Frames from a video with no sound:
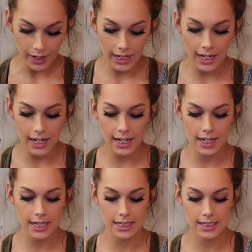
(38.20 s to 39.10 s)

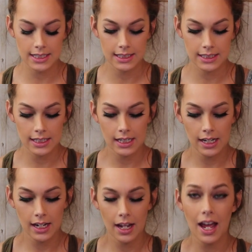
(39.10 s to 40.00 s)
and
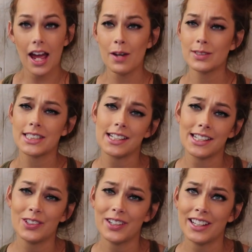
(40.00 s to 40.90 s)
I was
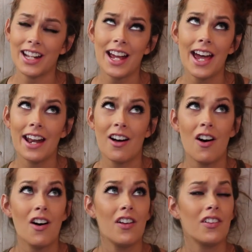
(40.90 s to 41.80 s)
gonna do it. I had
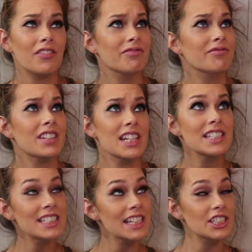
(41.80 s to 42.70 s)
all the
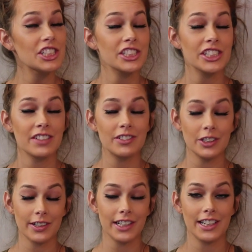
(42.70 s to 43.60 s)
intentions of
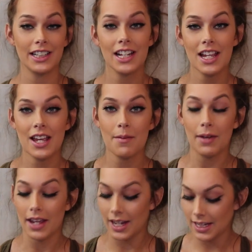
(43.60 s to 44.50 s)
doing it,
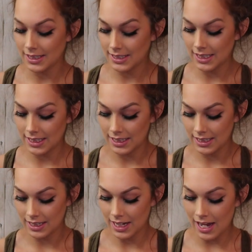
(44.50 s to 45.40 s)
but
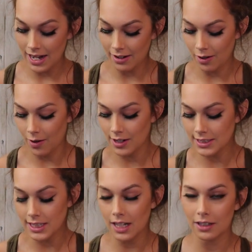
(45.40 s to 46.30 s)
I don't know. I
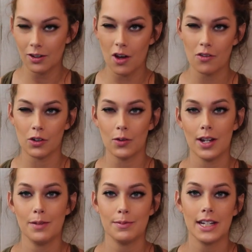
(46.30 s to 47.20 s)
just got a little
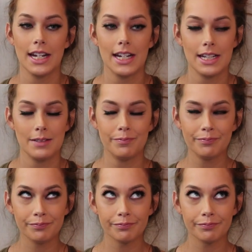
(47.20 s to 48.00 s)
overwhelmed and